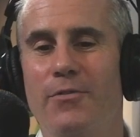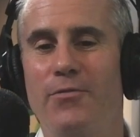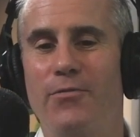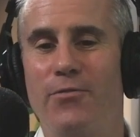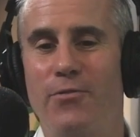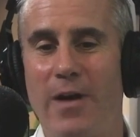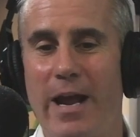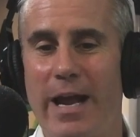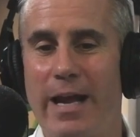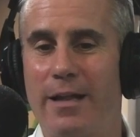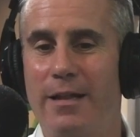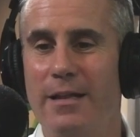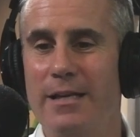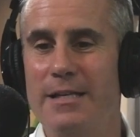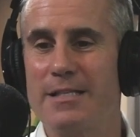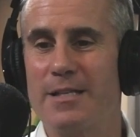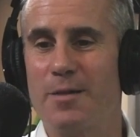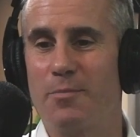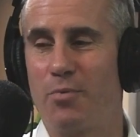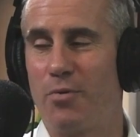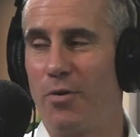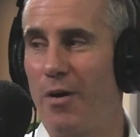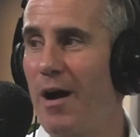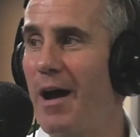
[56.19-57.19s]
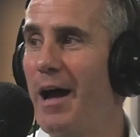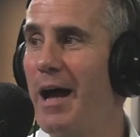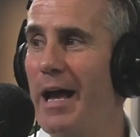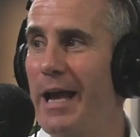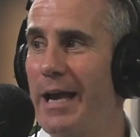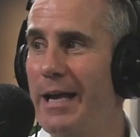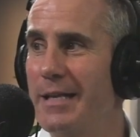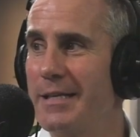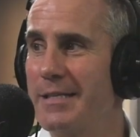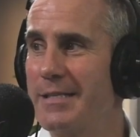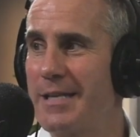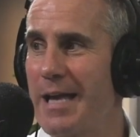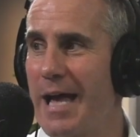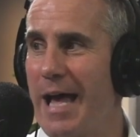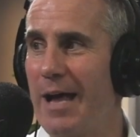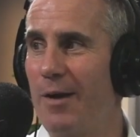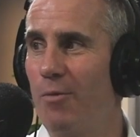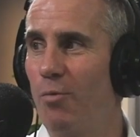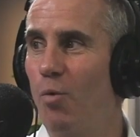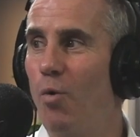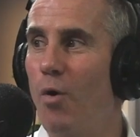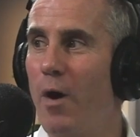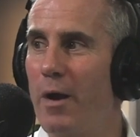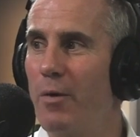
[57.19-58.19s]
frankly surprised
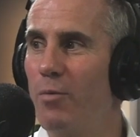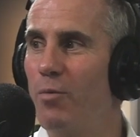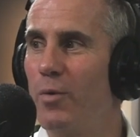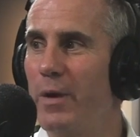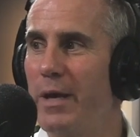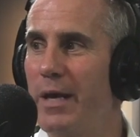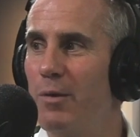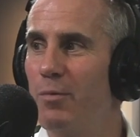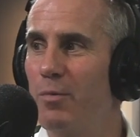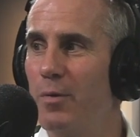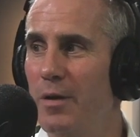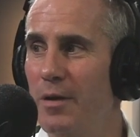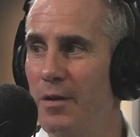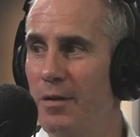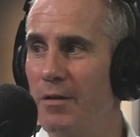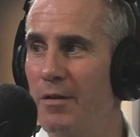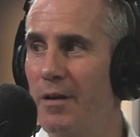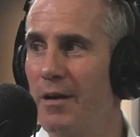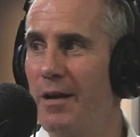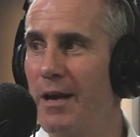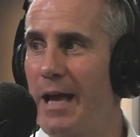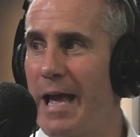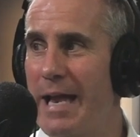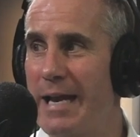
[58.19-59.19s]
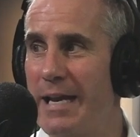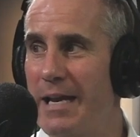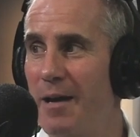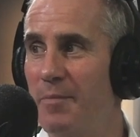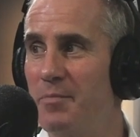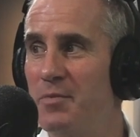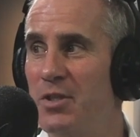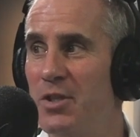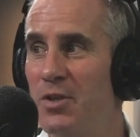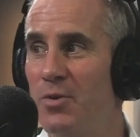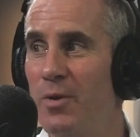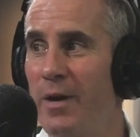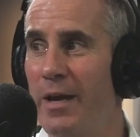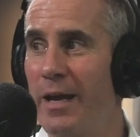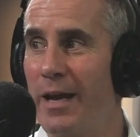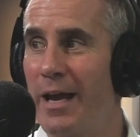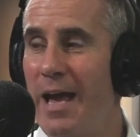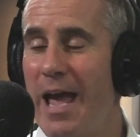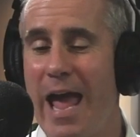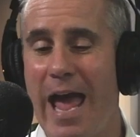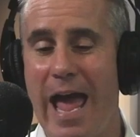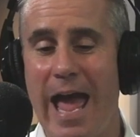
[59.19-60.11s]
at what we will end up doing,